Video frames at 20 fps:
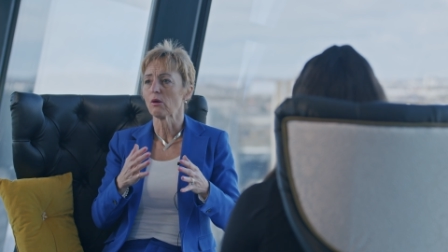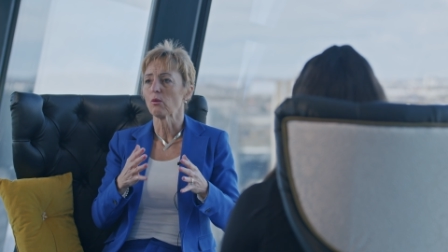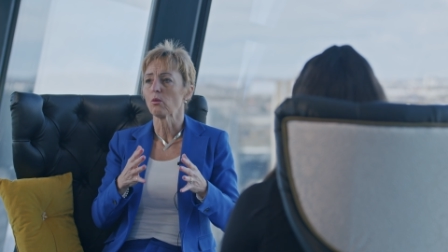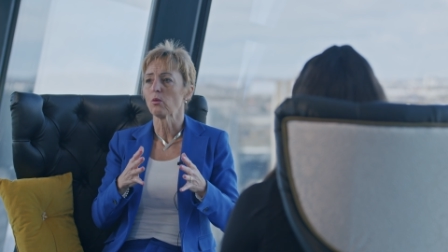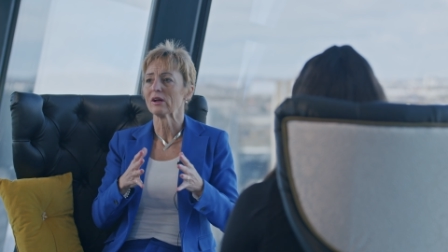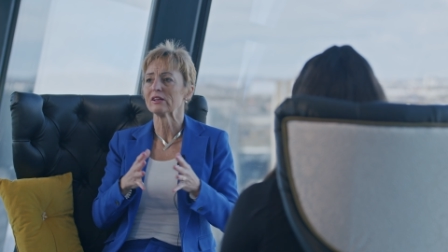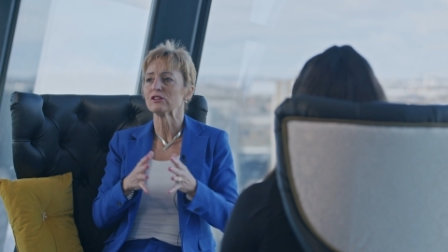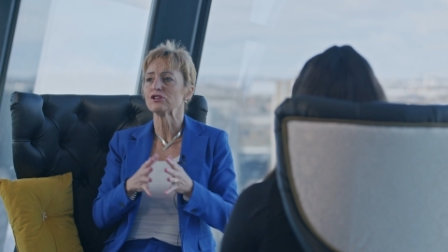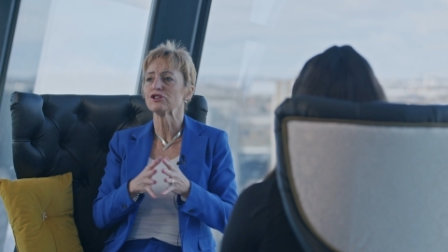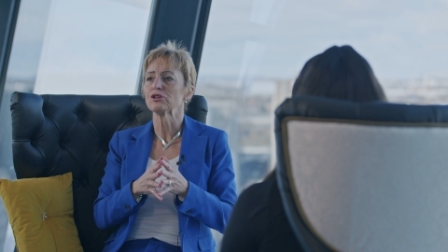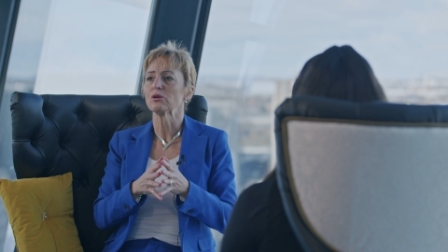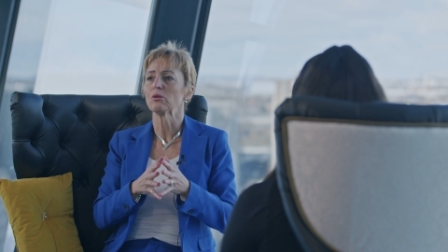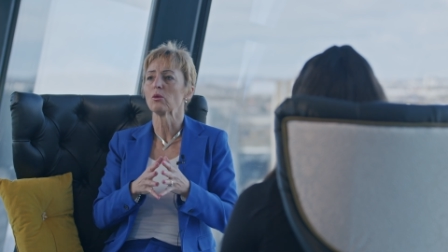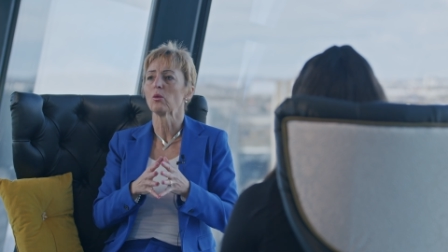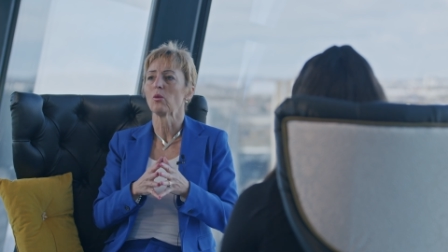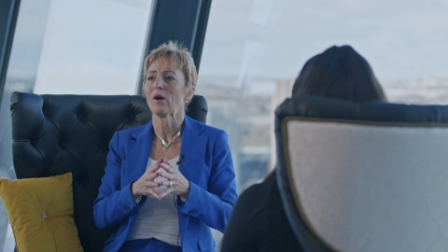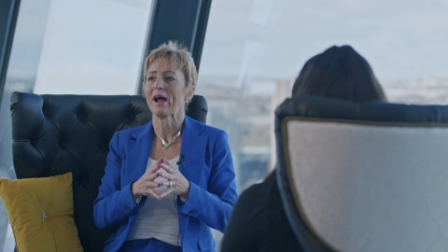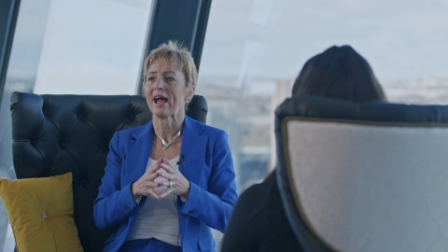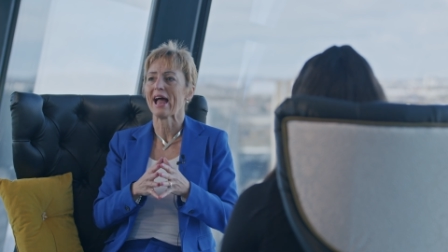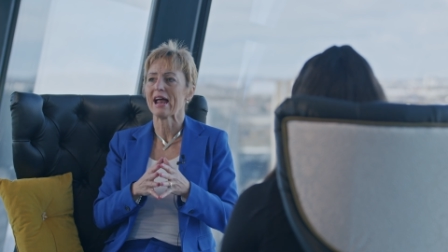once you're
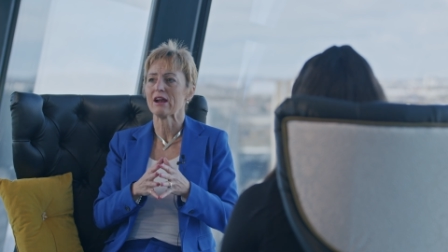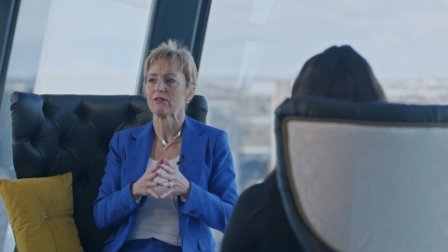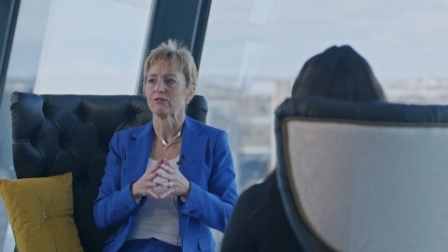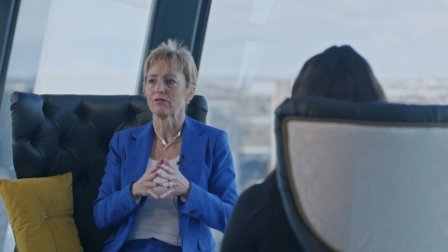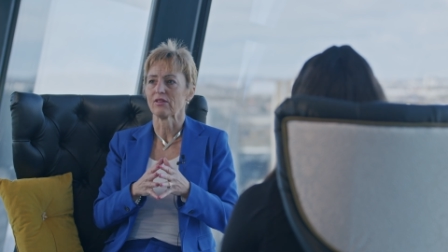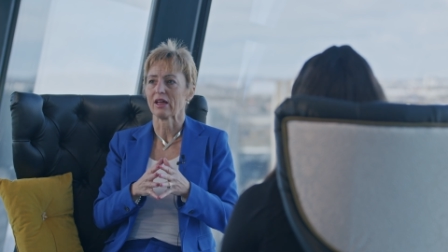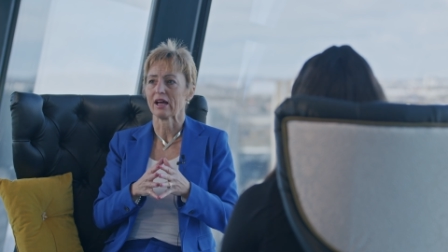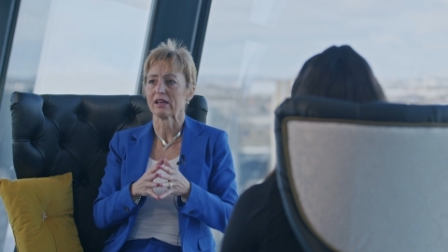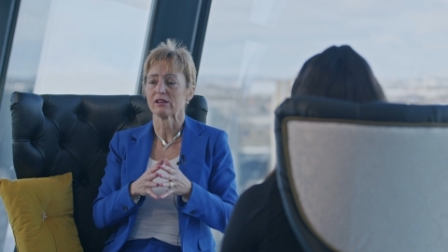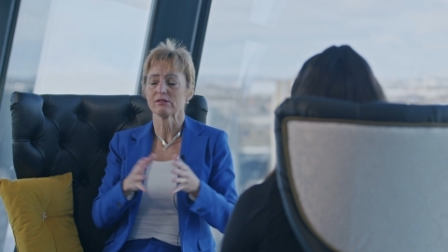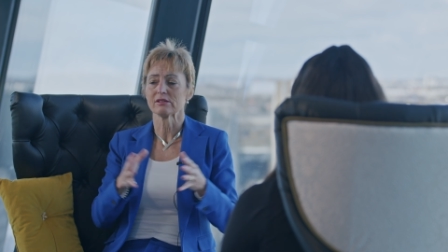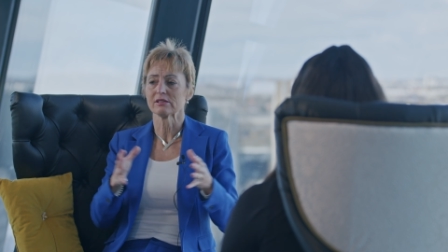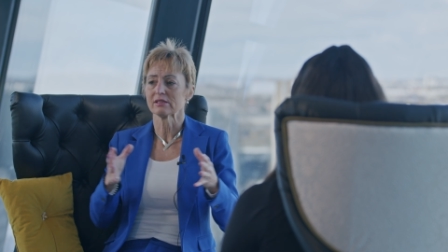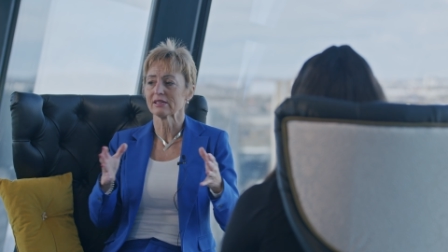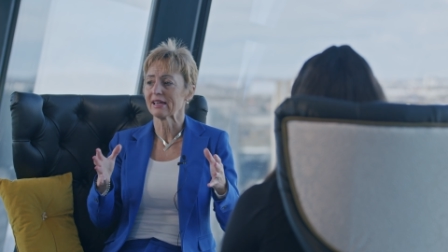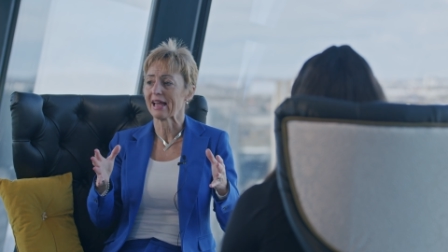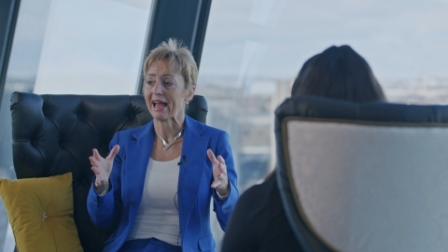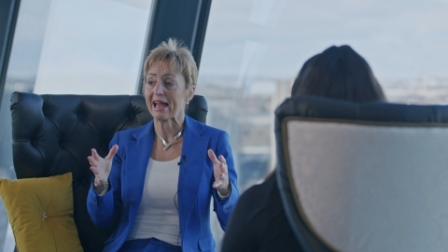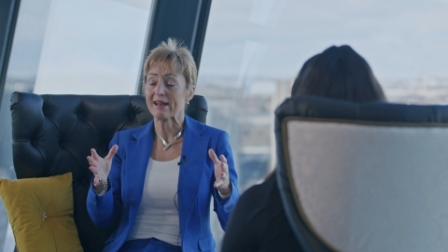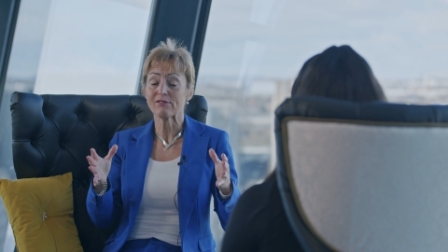aware of that, you
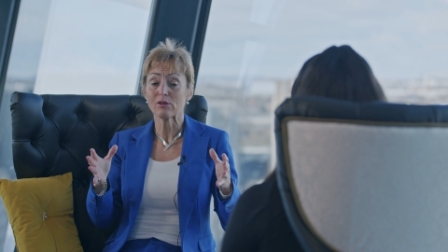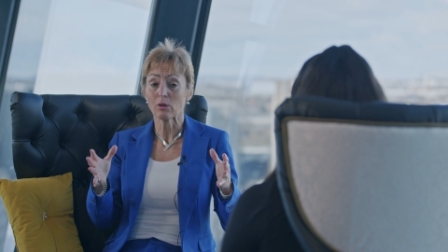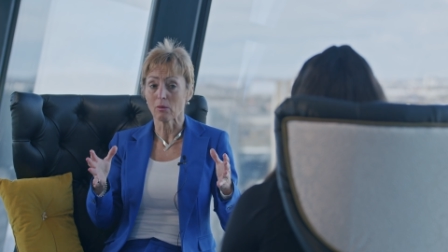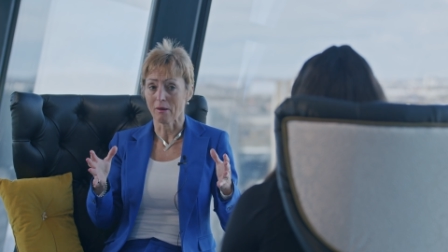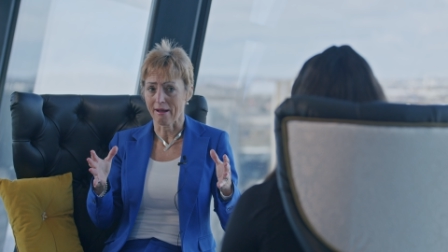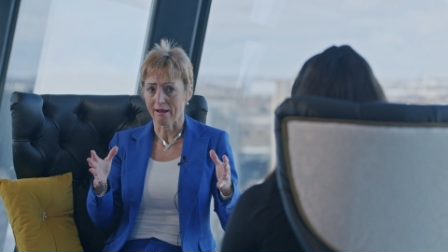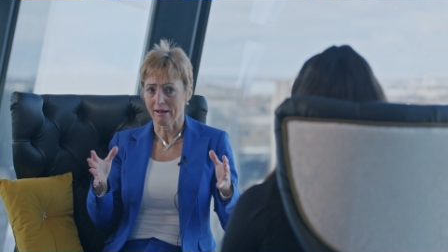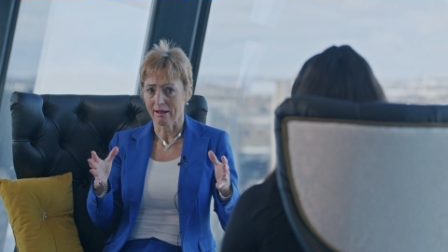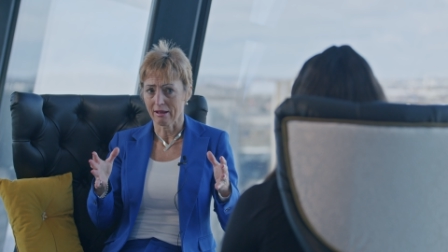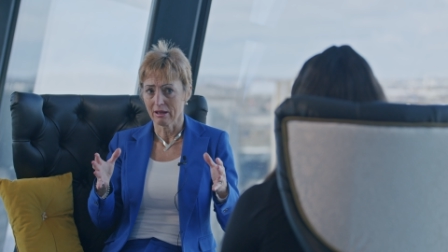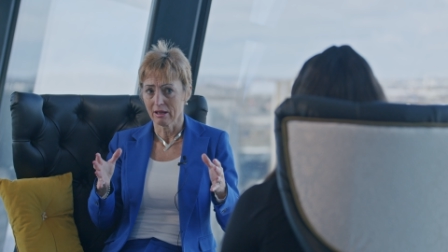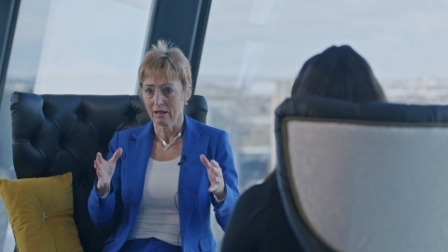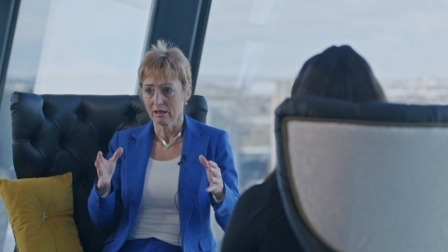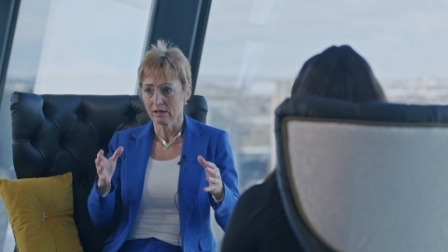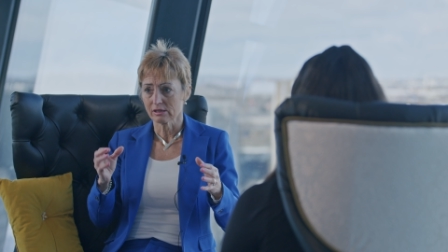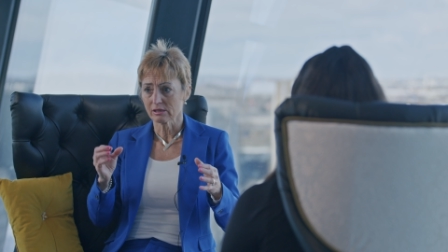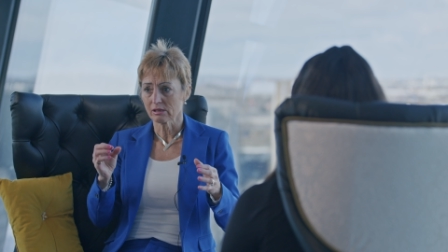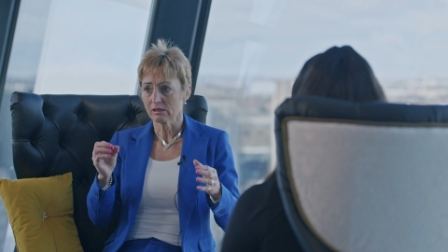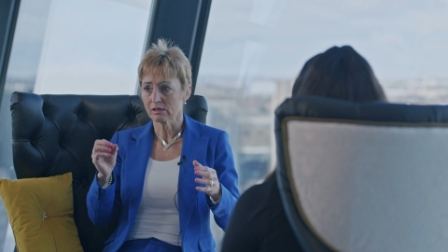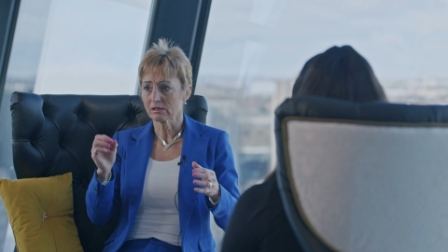see it everywhere.
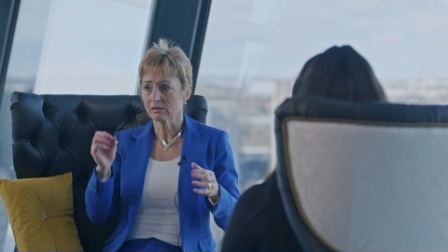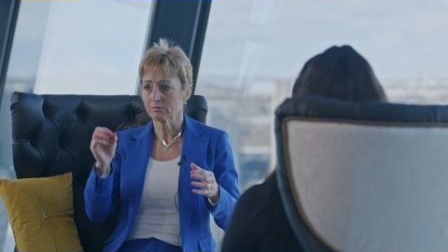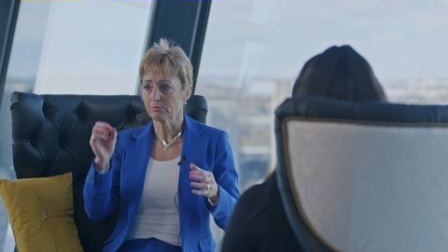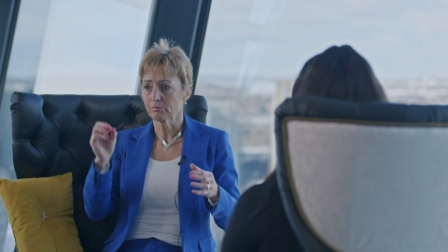So